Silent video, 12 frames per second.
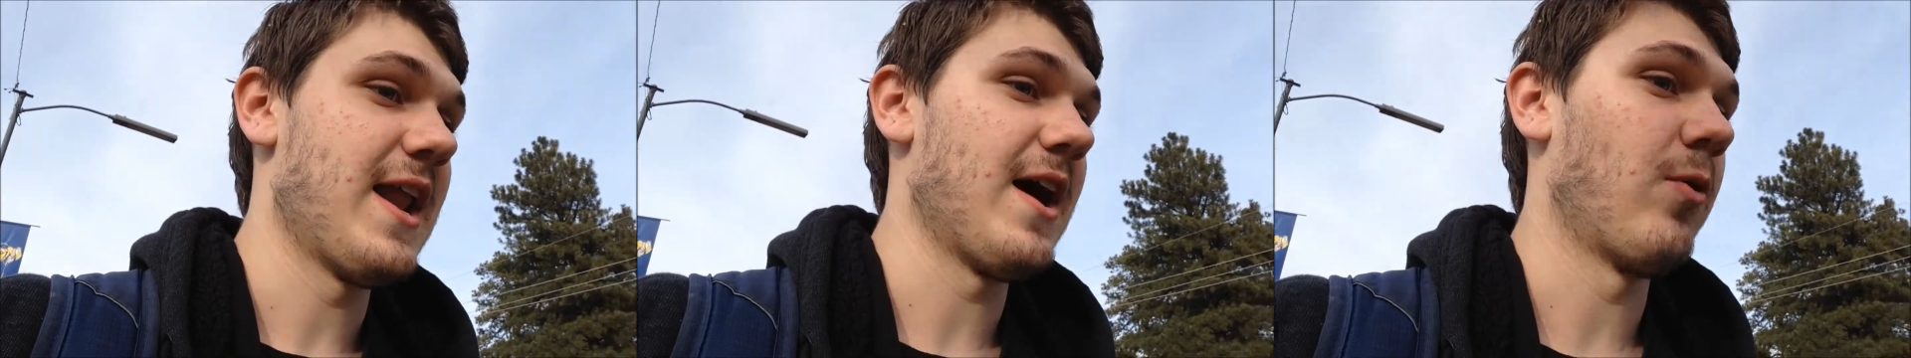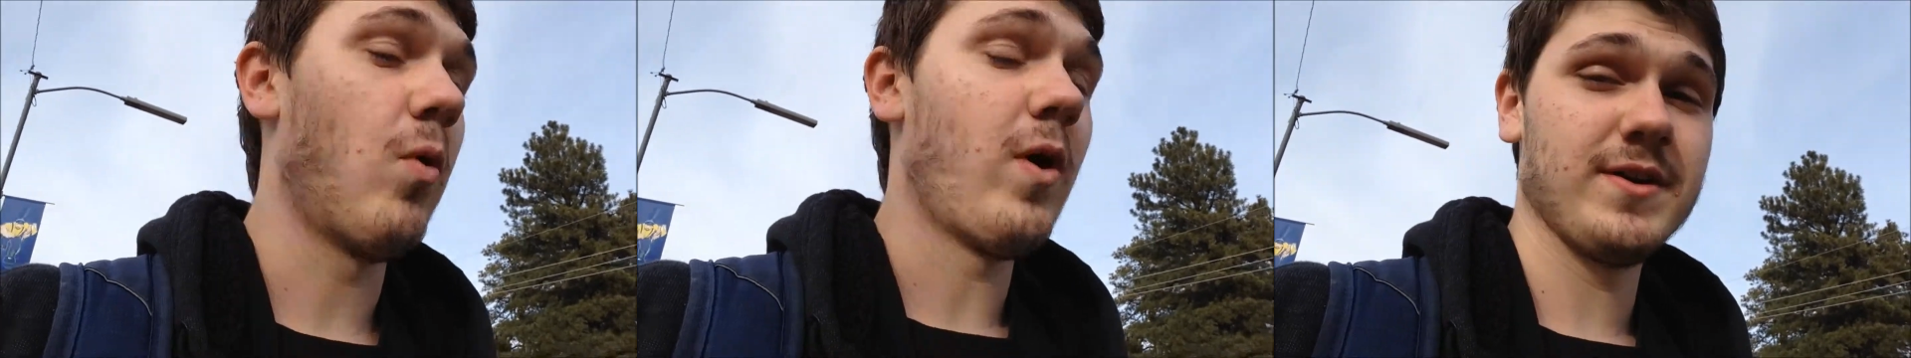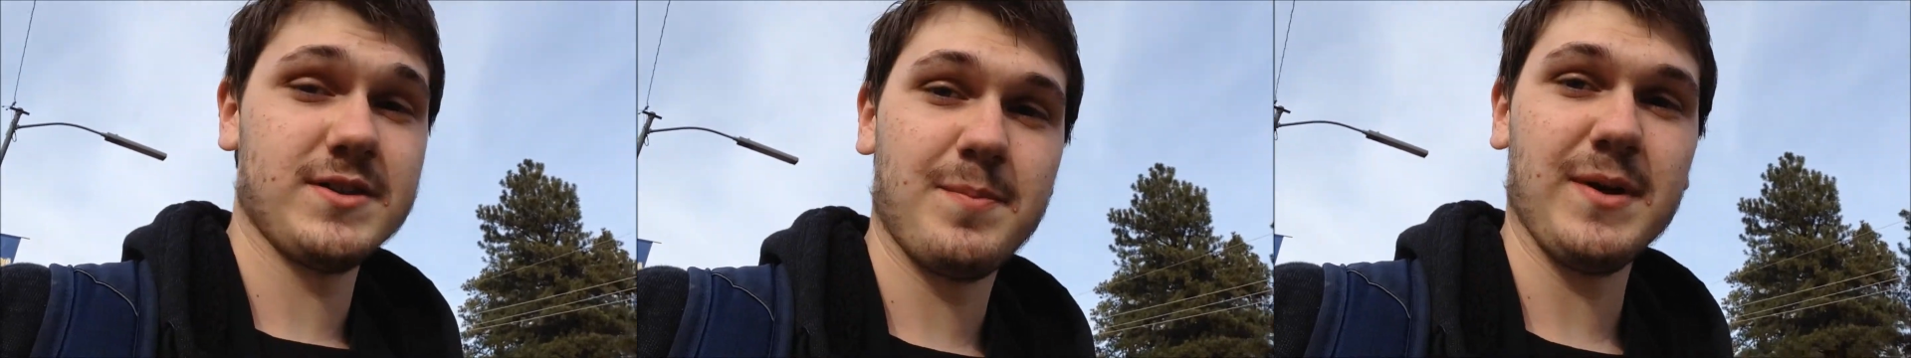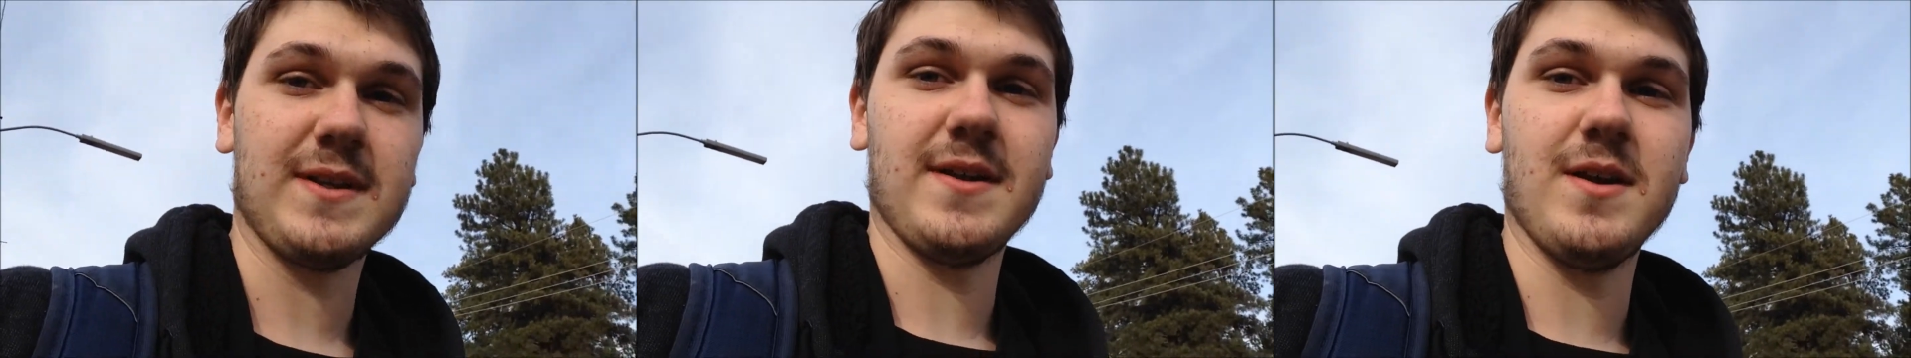And I wanted
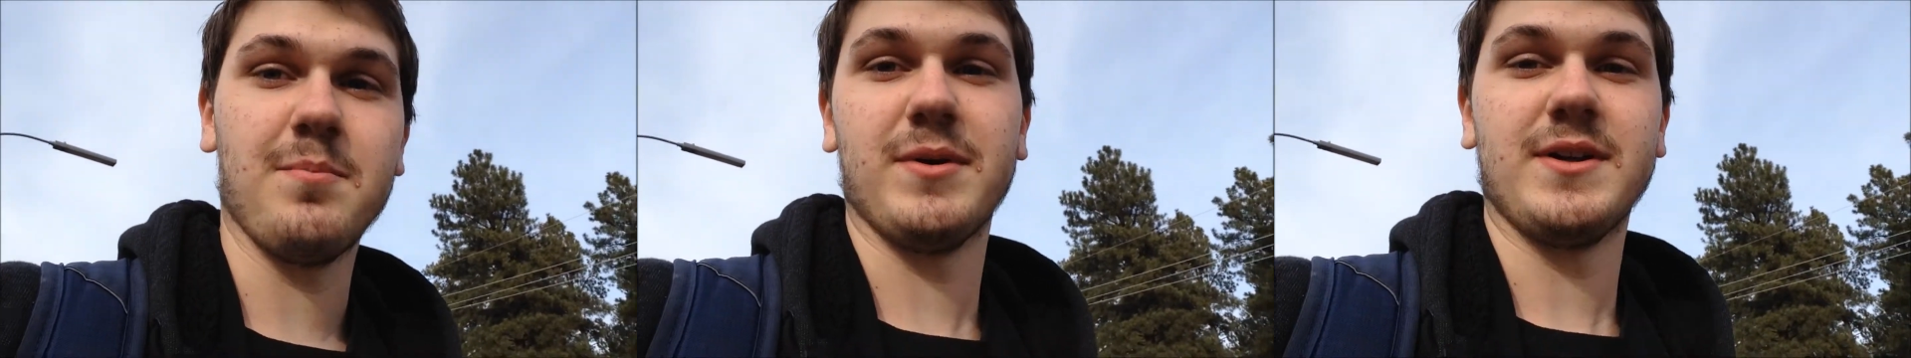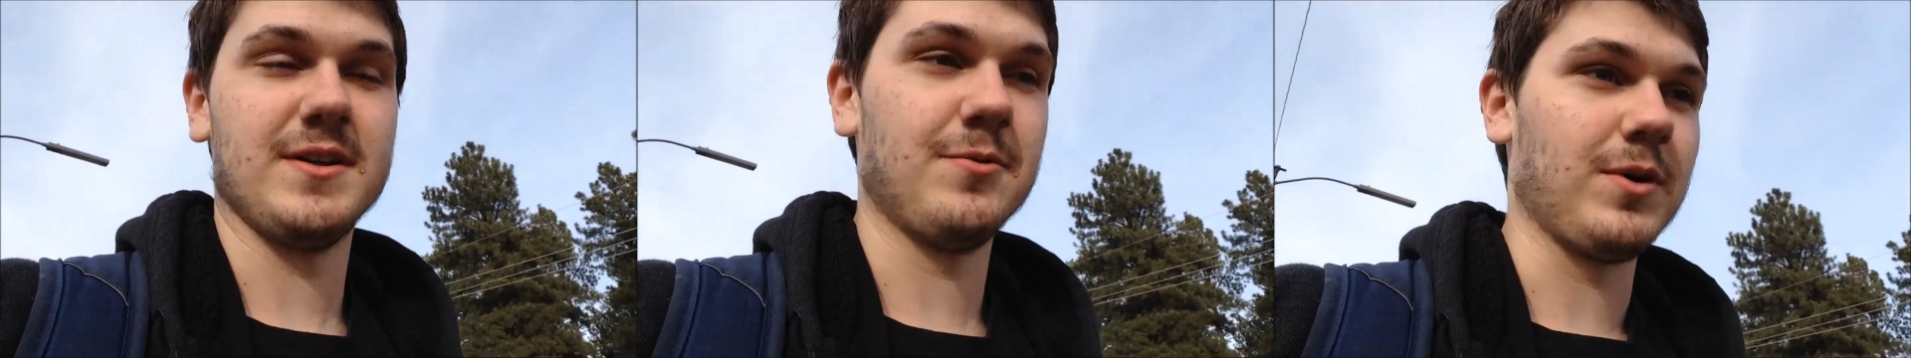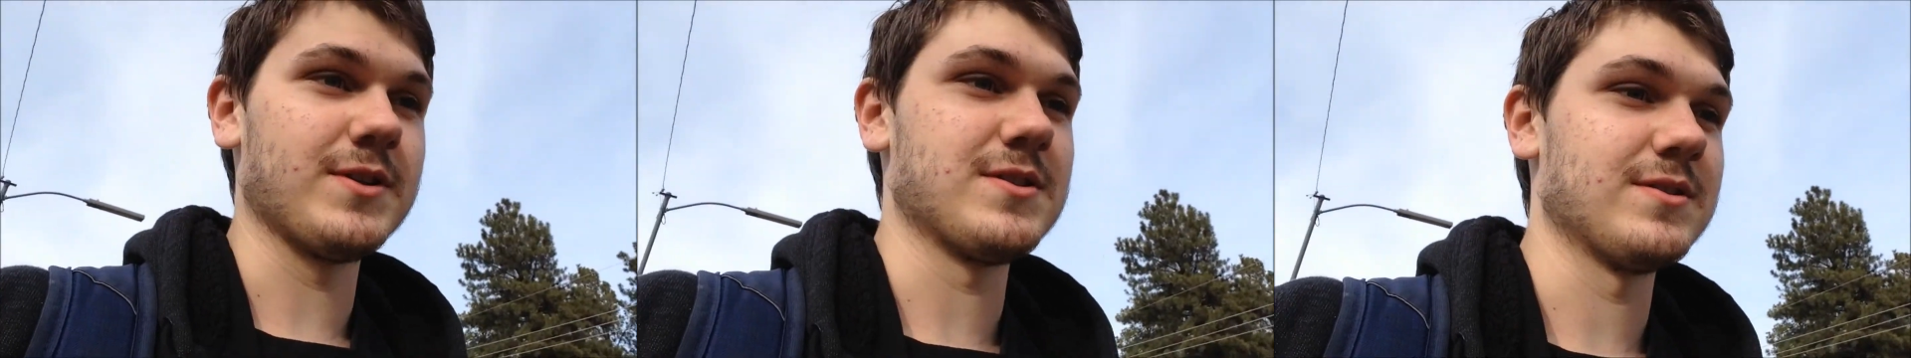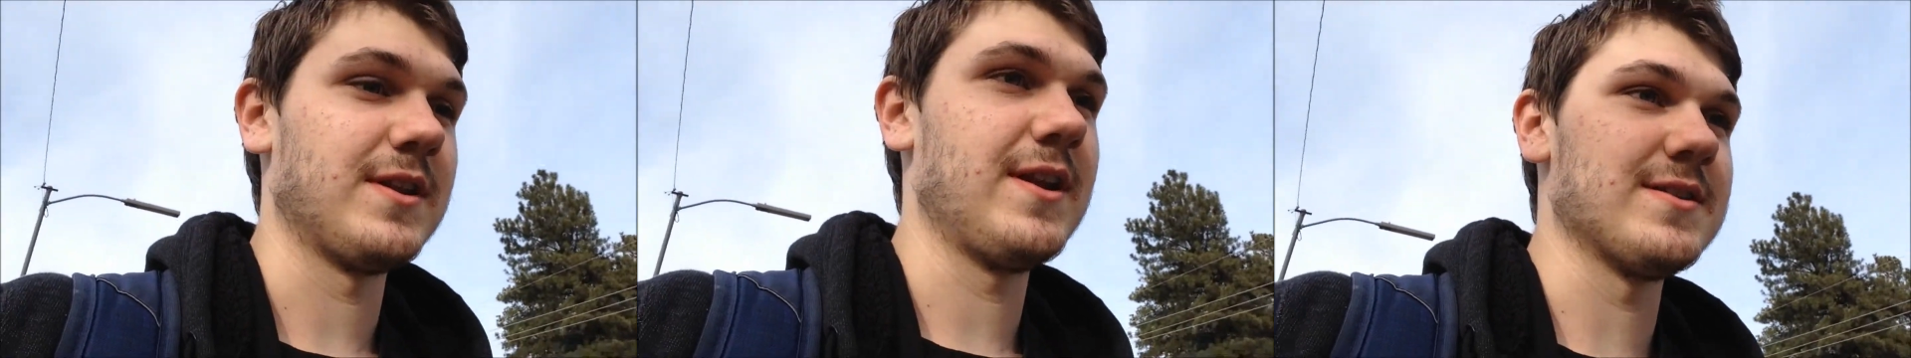to pick that up, but they
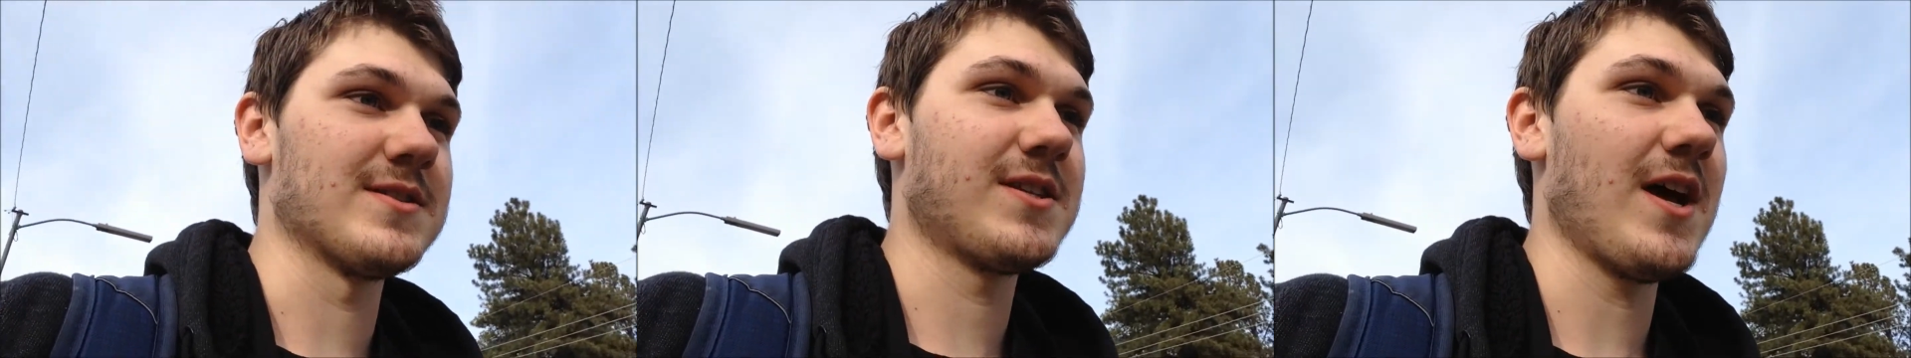didn't